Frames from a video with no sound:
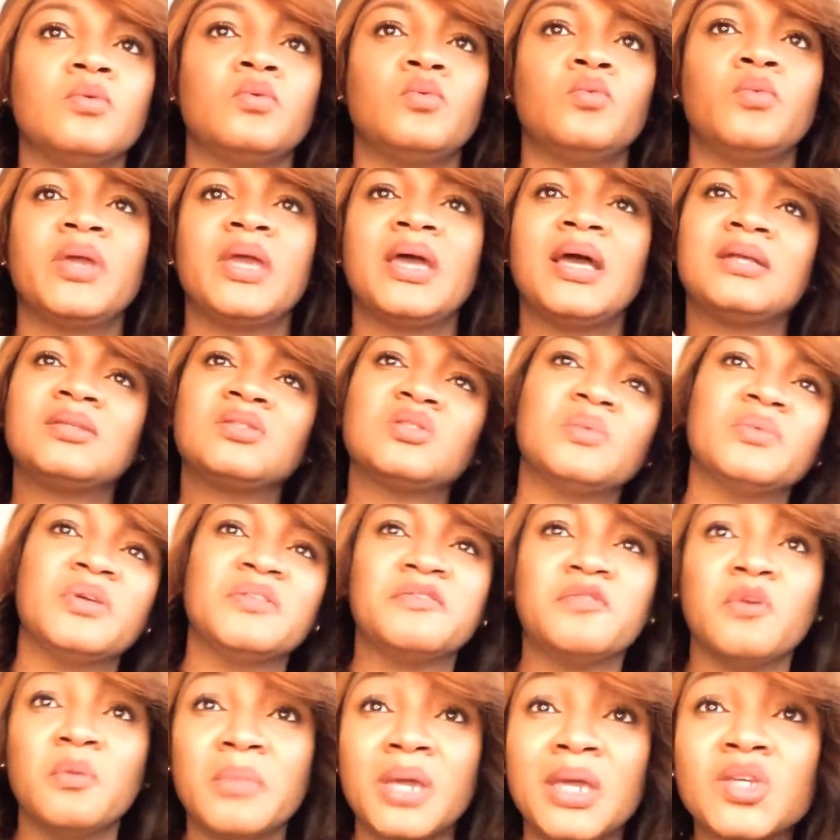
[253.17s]
we had some
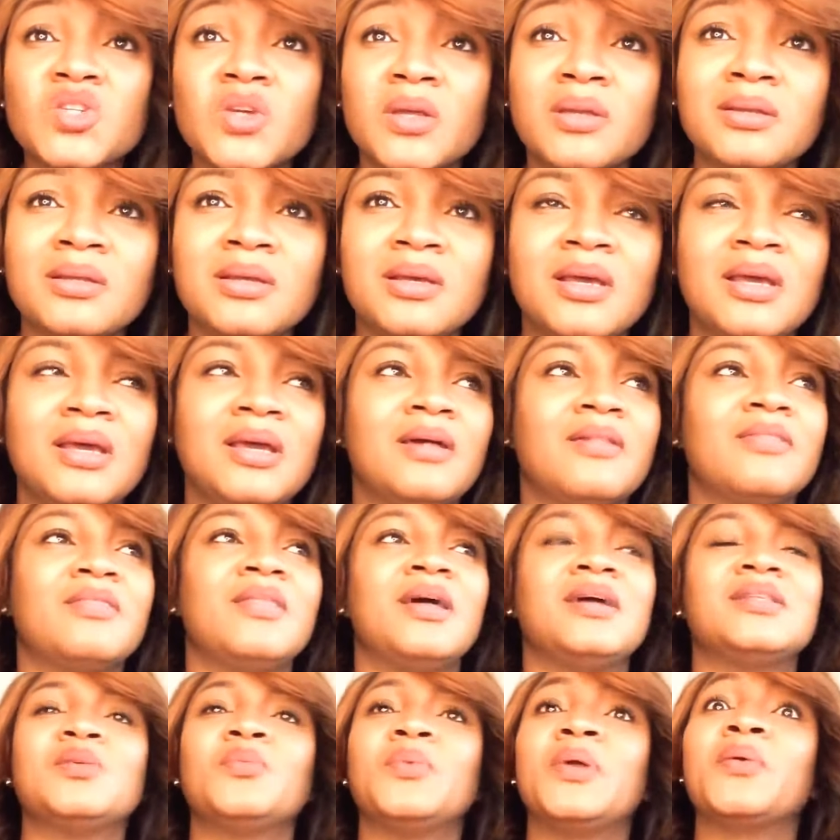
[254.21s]
information
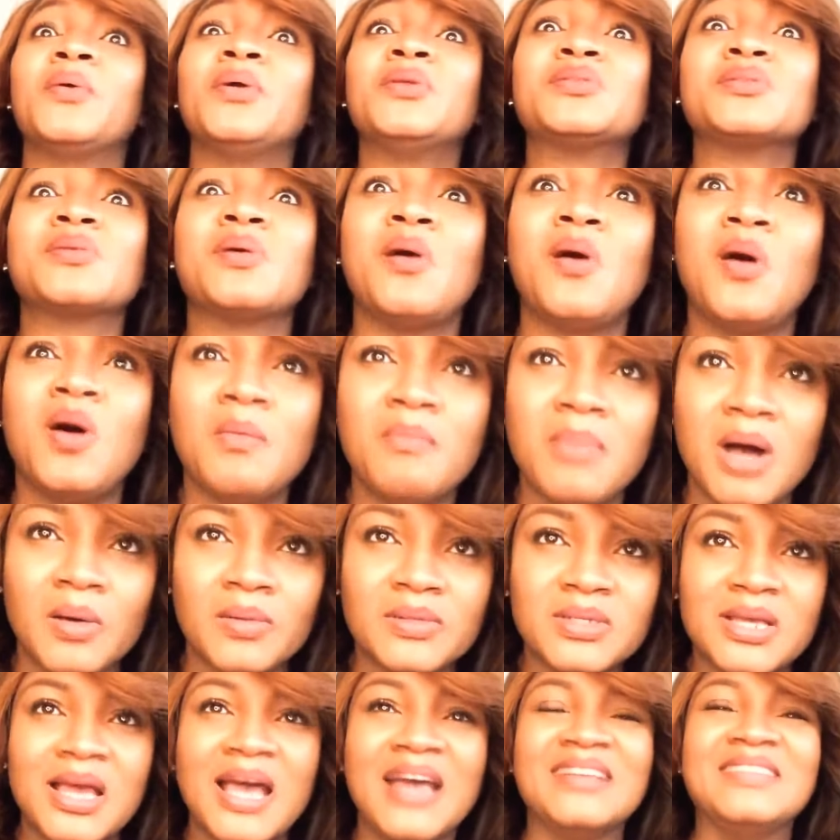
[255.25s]
that they were going to come out
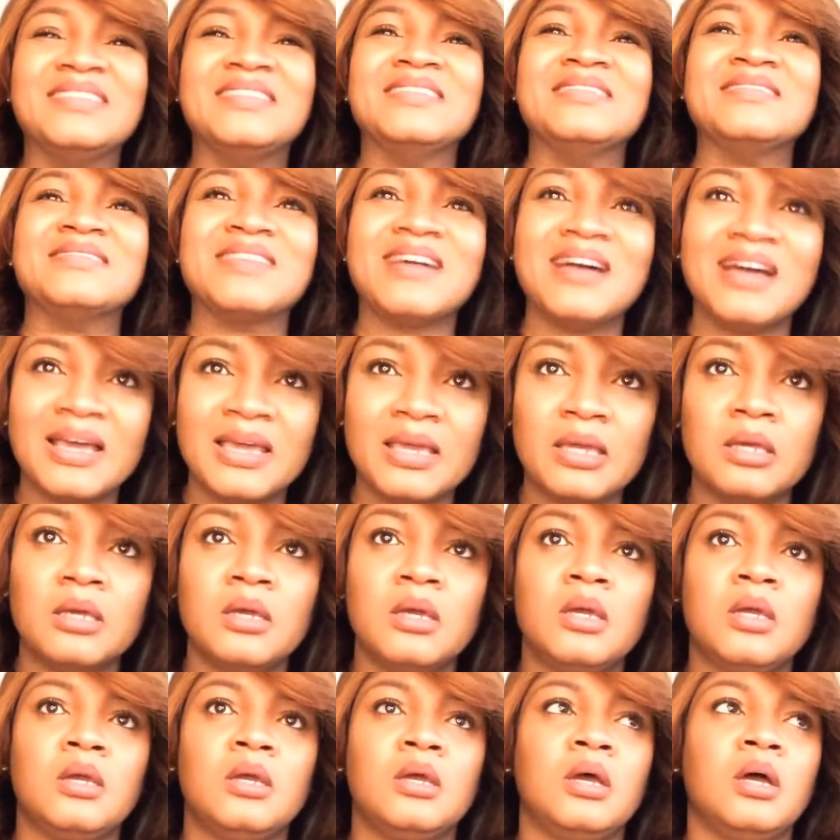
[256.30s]
and deny
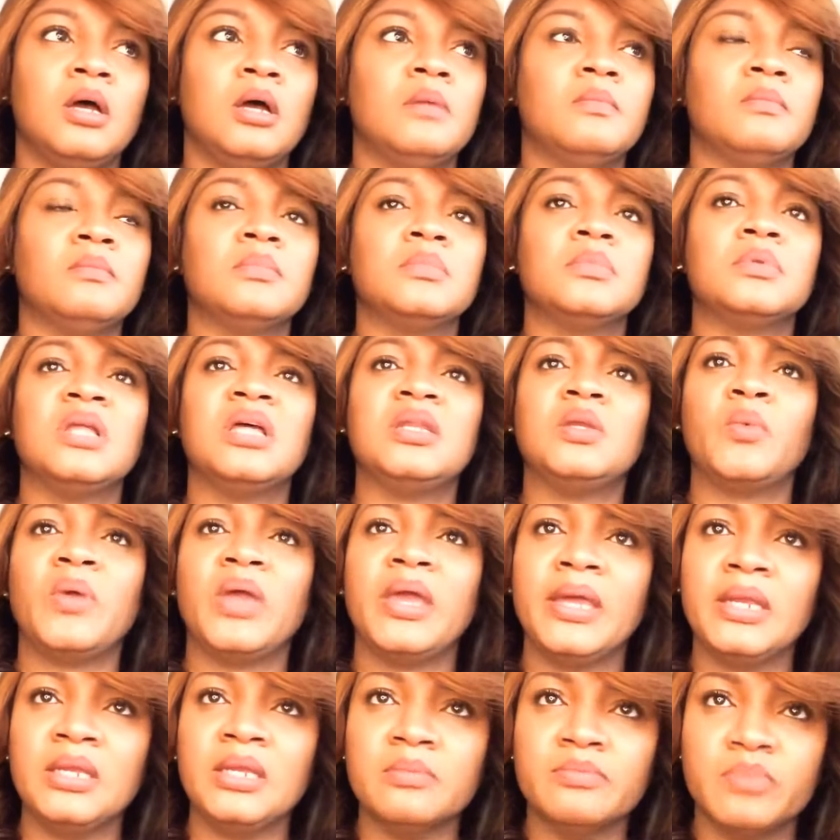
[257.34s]
that there were
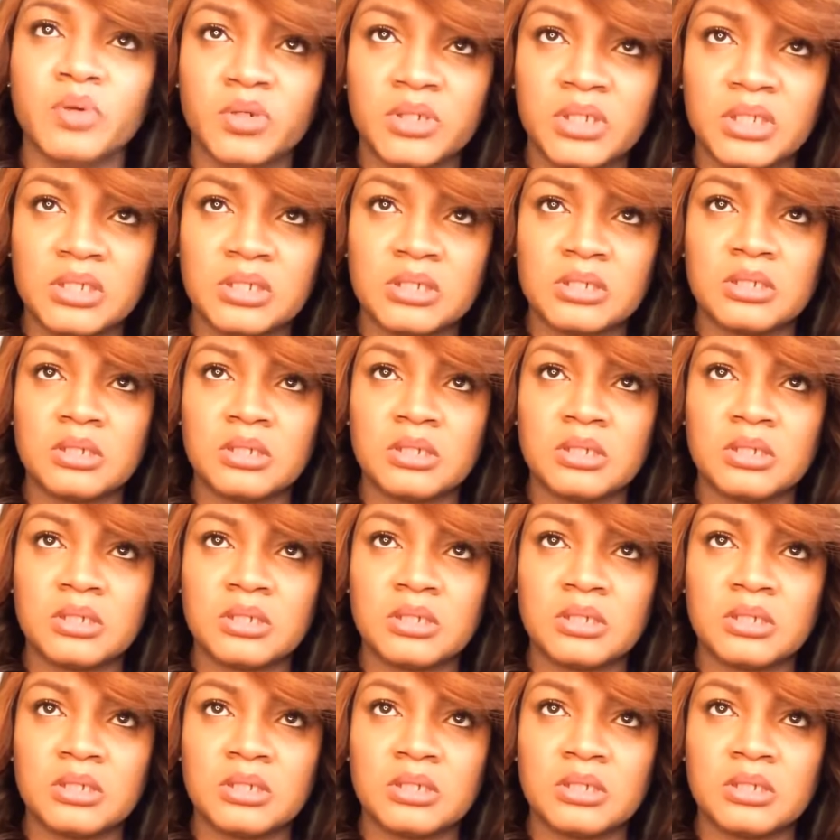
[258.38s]
any bodies.